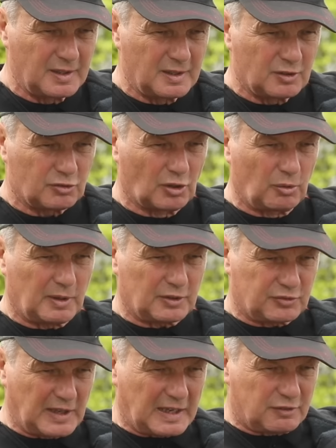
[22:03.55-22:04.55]
So I
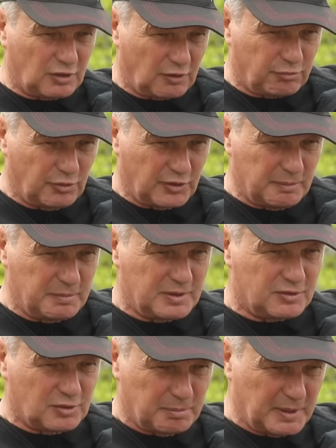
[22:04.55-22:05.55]
start off with them
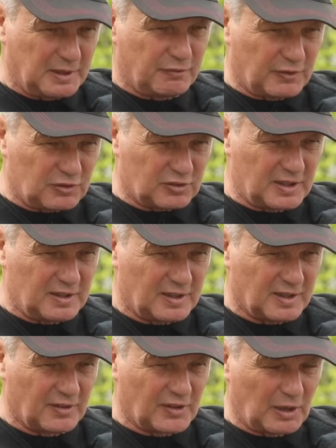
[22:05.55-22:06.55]
to bring fish in,
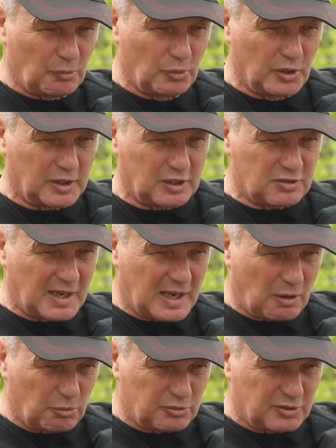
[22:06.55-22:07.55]
and then I work it
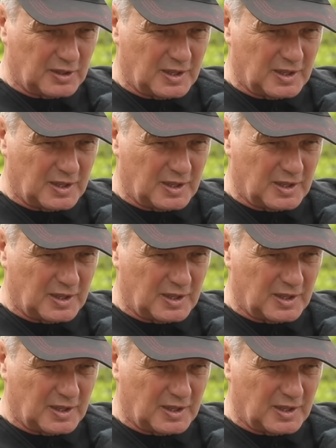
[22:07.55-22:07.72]
out.